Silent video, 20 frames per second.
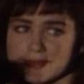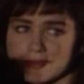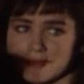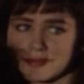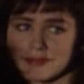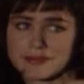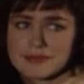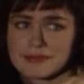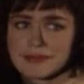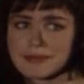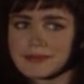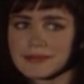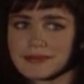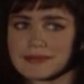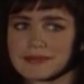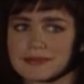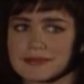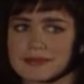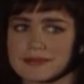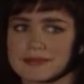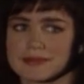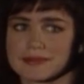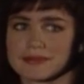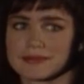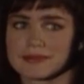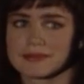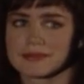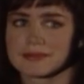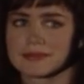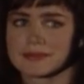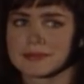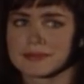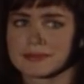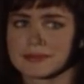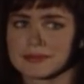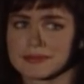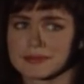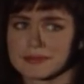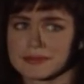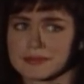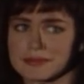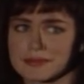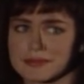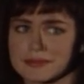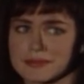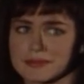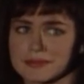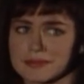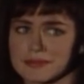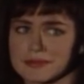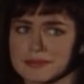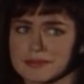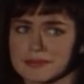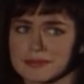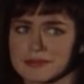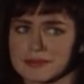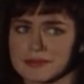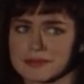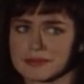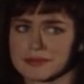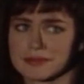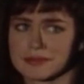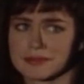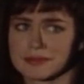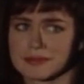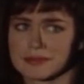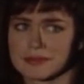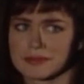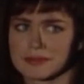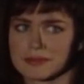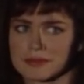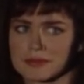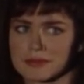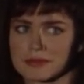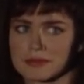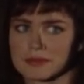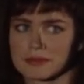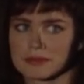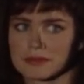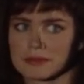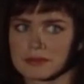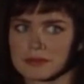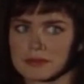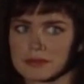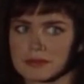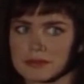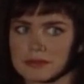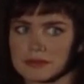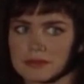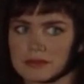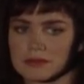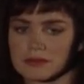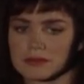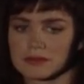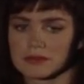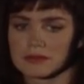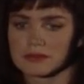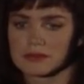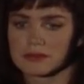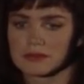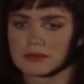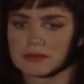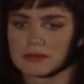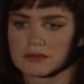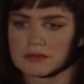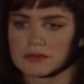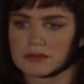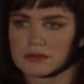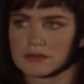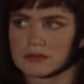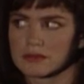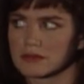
No words are spoken by the person on screen.